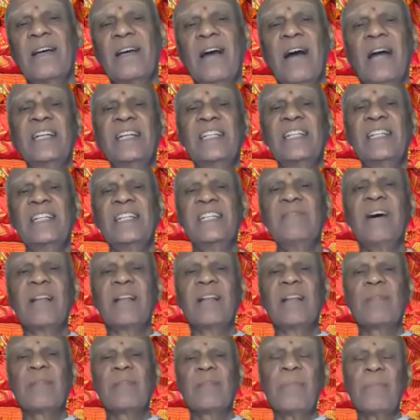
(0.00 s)
And
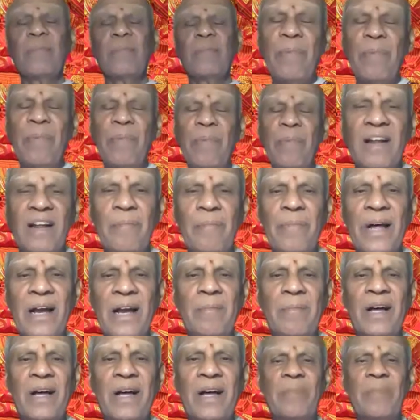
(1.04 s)
Jivatma being part of
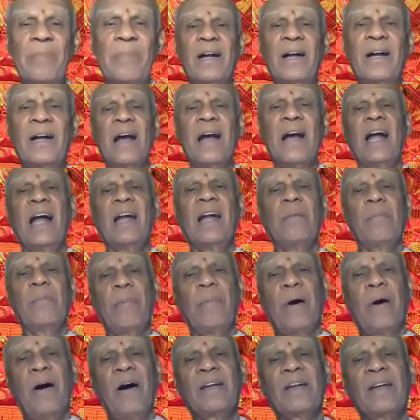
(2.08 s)
Paramatma and
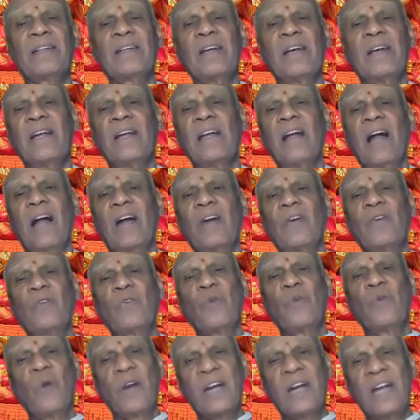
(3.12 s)
part not
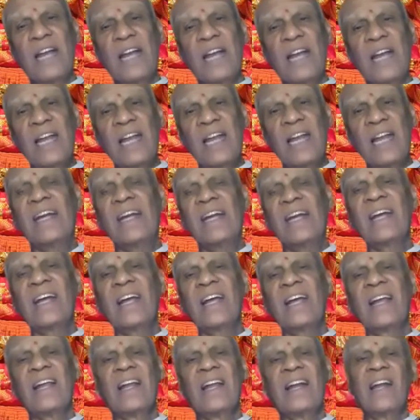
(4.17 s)
totally
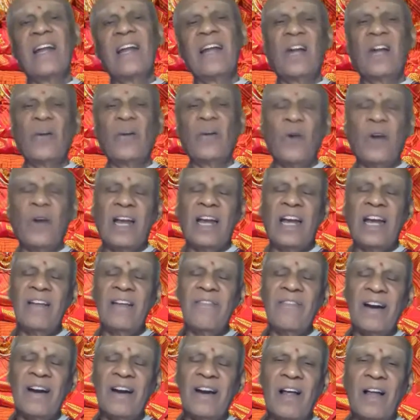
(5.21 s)
identical, not totally
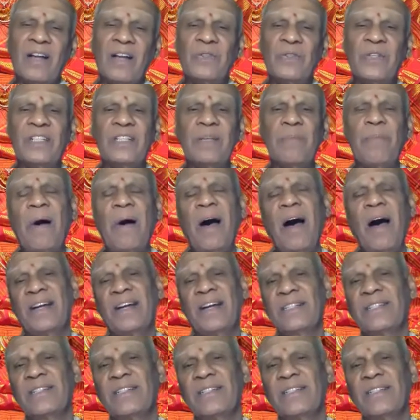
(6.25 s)
different also, it's a part.